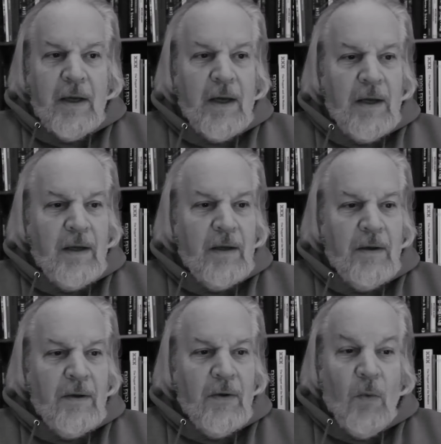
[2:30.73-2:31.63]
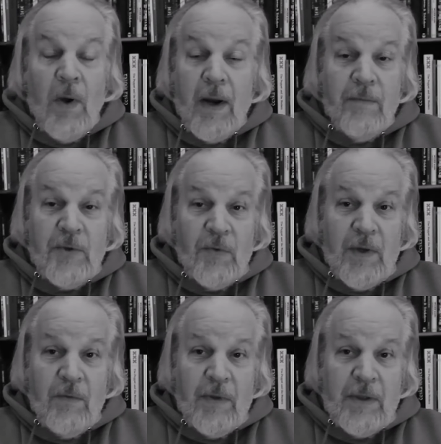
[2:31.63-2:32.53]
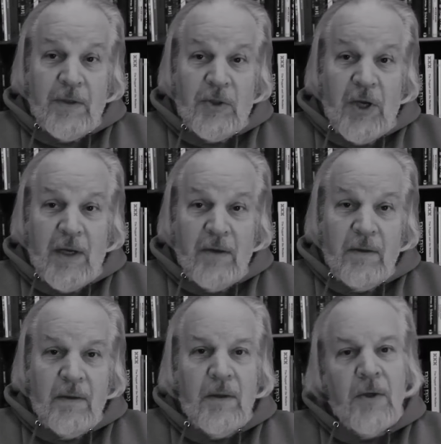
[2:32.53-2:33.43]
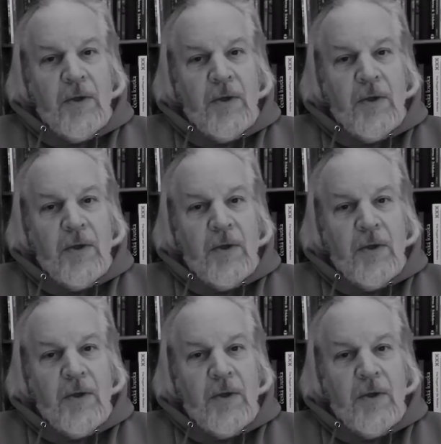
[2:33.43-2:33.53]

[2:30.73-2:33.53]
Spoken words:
what I'm doing with this channel,